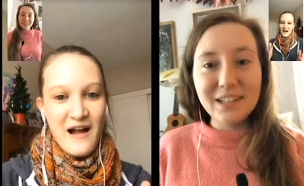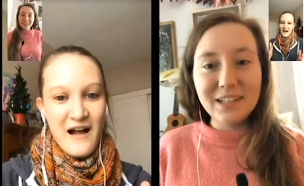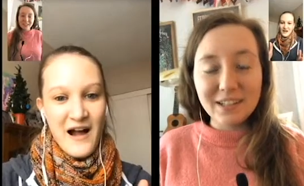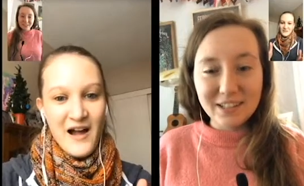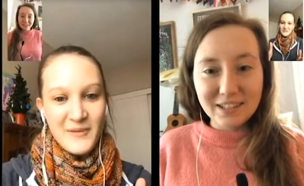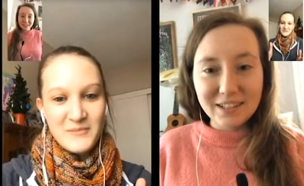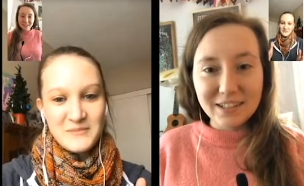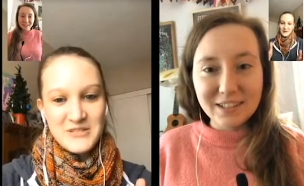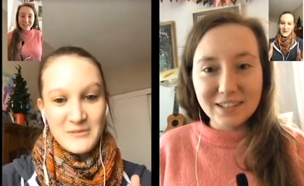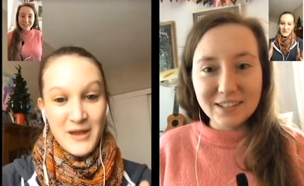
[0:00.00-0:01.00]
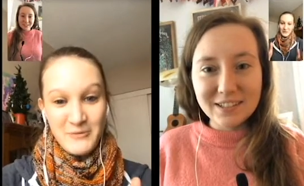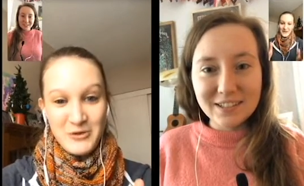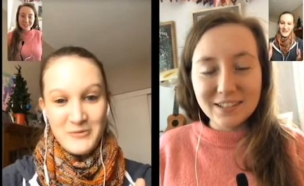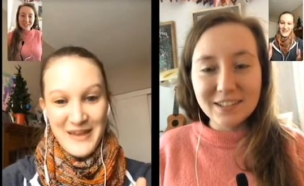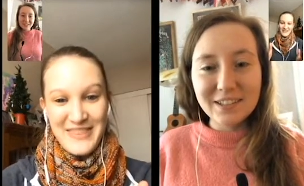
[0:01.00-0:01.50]
Speaker 1: to be able
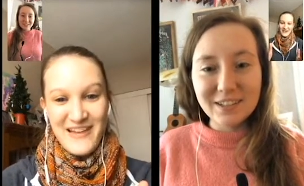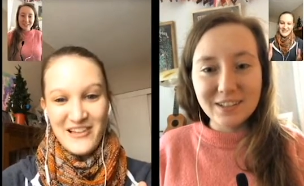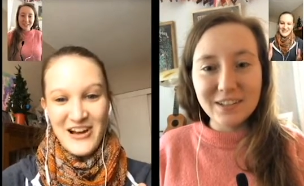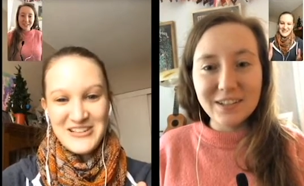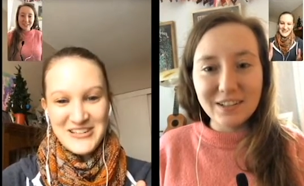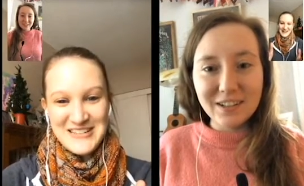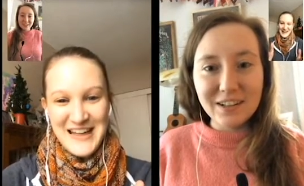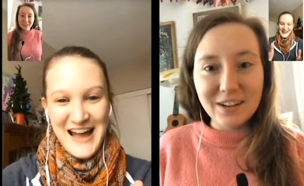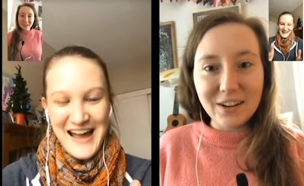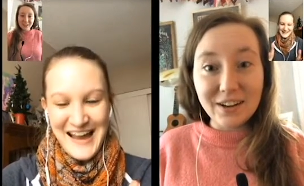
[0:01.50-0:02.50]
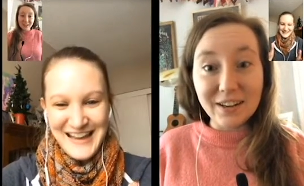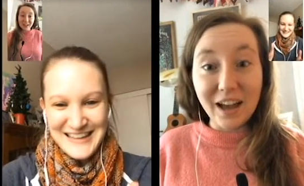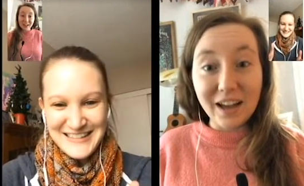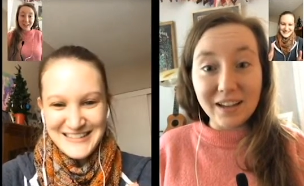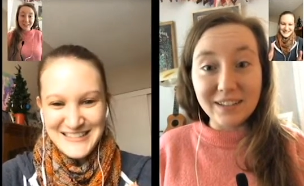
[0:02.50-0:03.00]
to make that larger size.
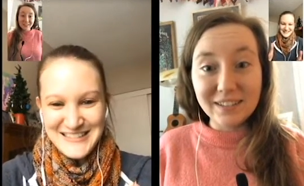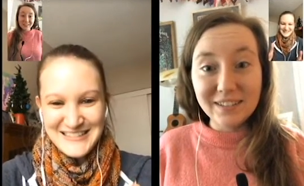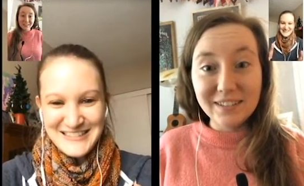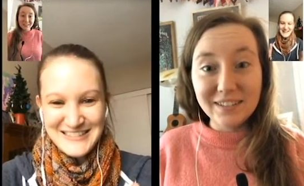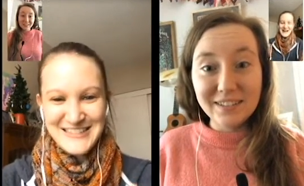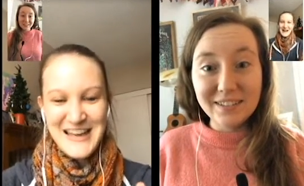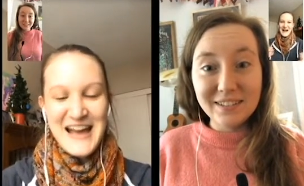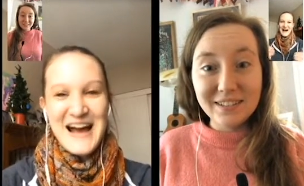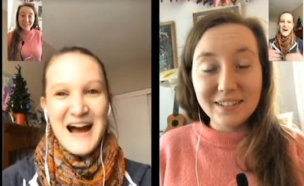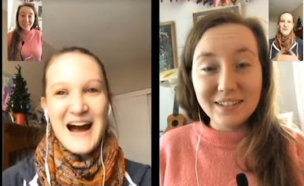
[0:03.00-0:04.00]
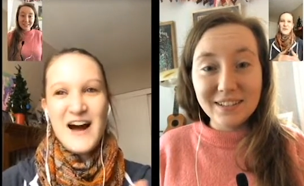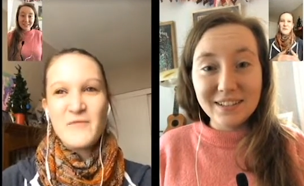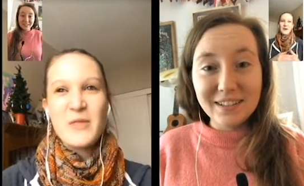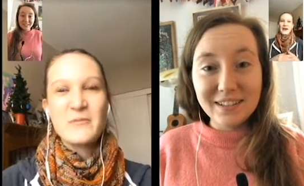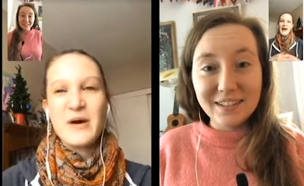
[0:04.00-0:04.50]
Yeah.
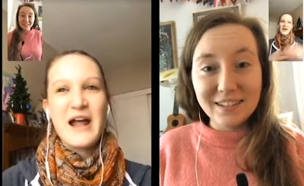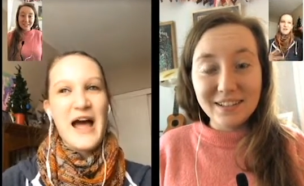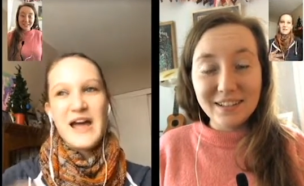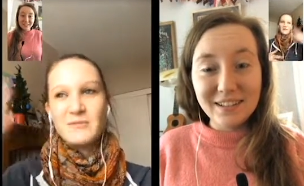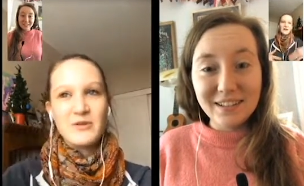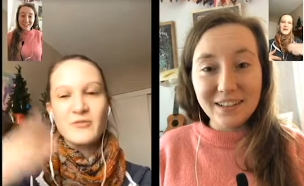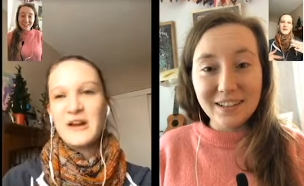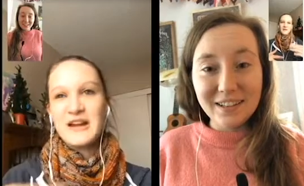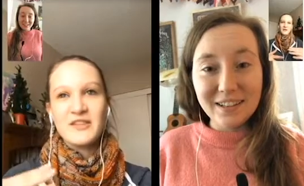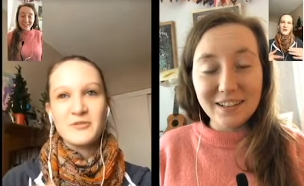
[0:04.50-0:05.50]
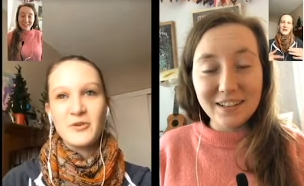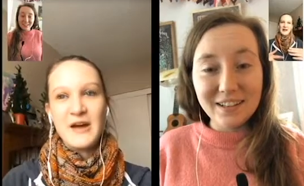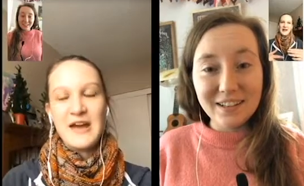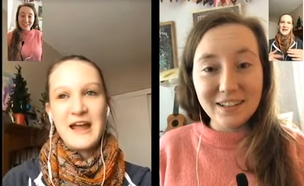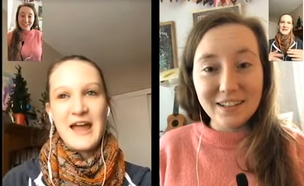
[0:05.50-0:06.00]
But I had been reading through
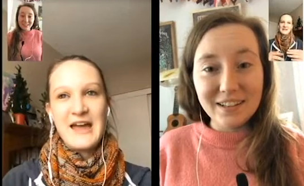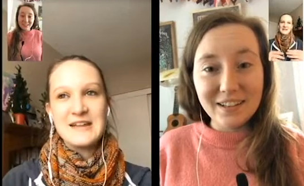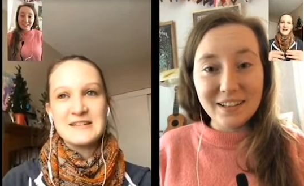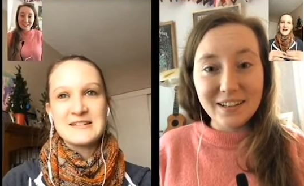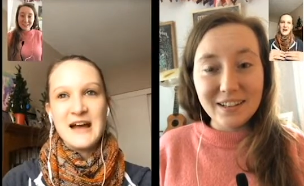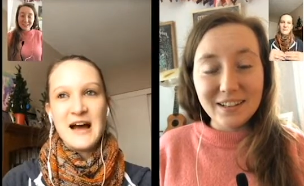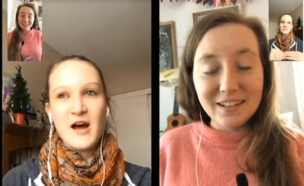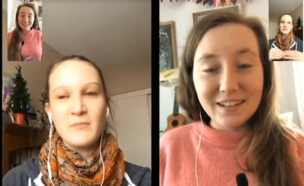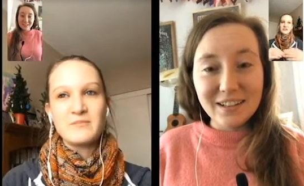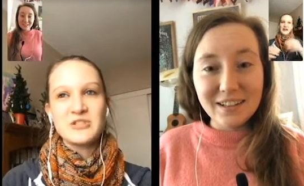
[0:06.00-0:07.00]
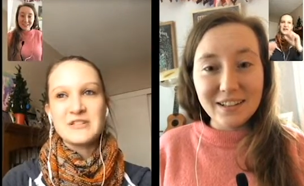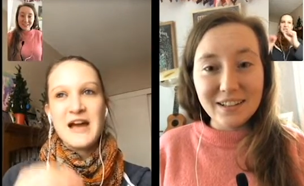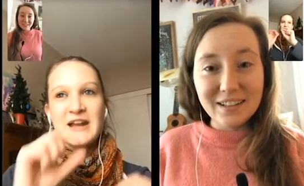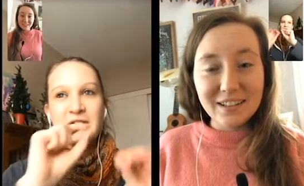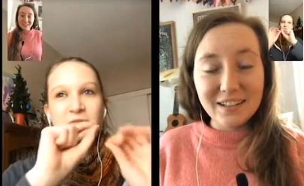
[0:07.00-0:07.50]
it and just
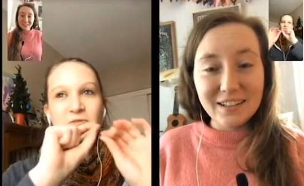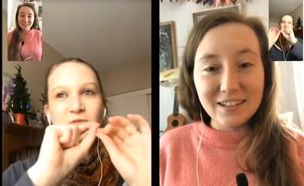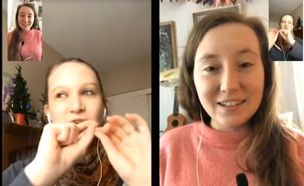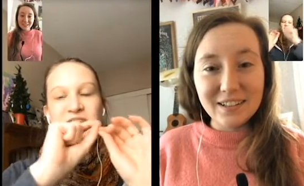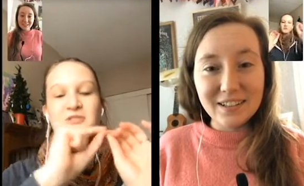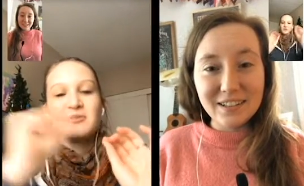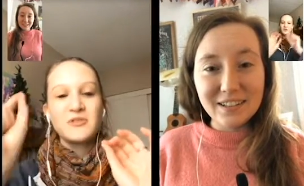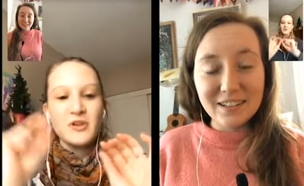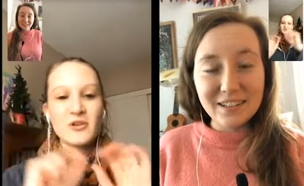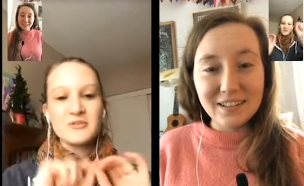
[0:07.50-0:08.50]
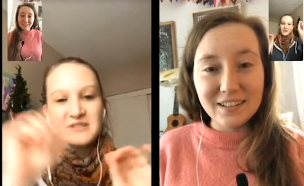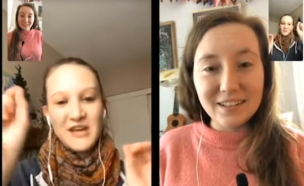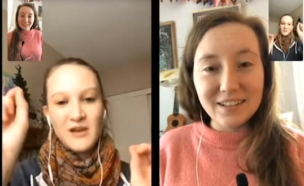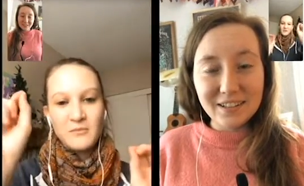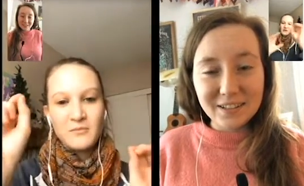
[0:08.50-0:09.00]
kind of, because you
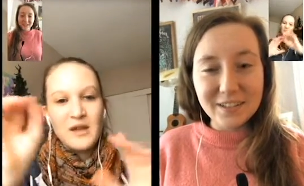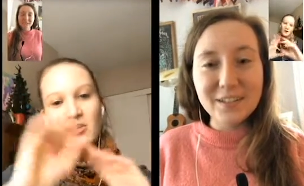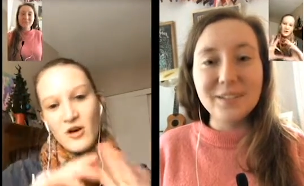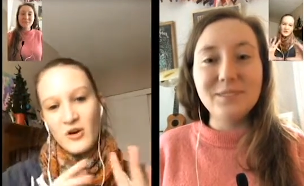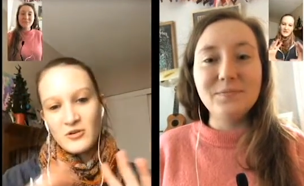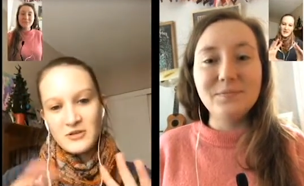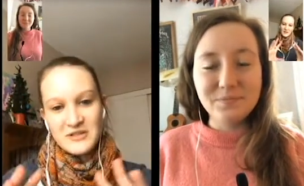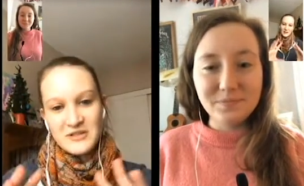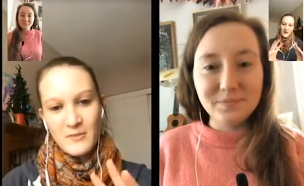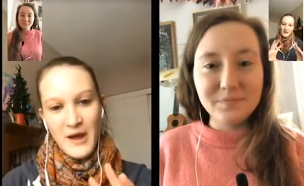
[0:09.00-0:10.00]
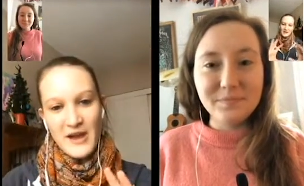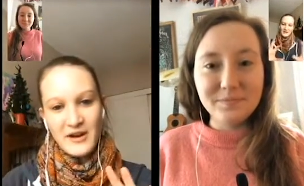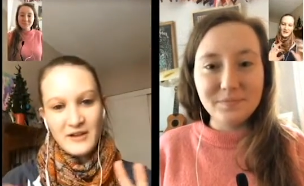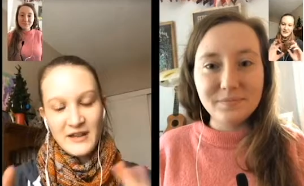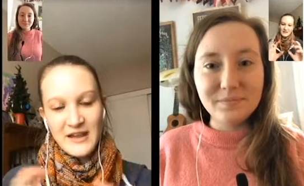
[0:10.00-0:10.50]
skim and you go to the end of the
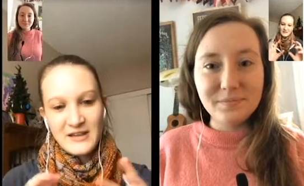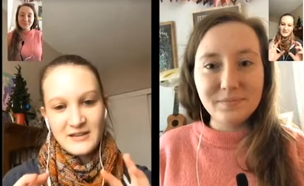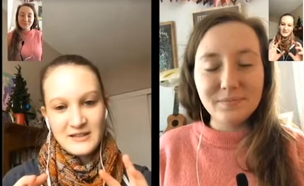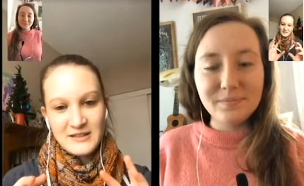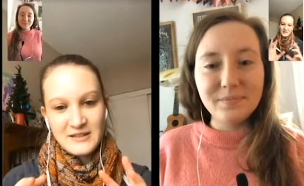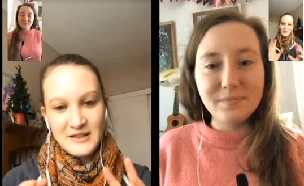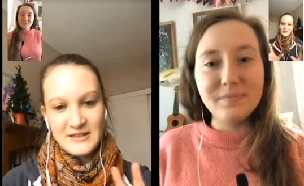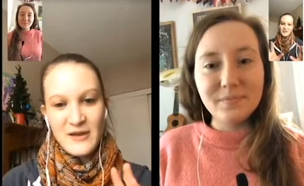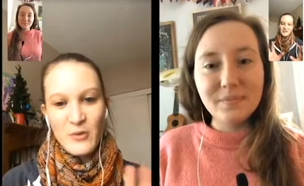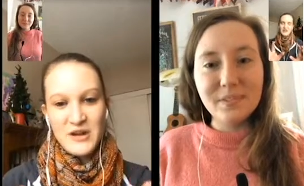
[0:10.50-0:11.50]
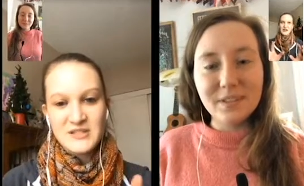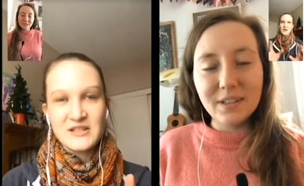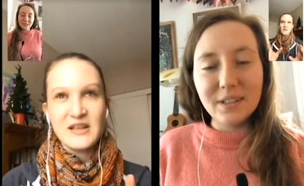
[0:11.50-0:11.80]
pattern, like, because I wanted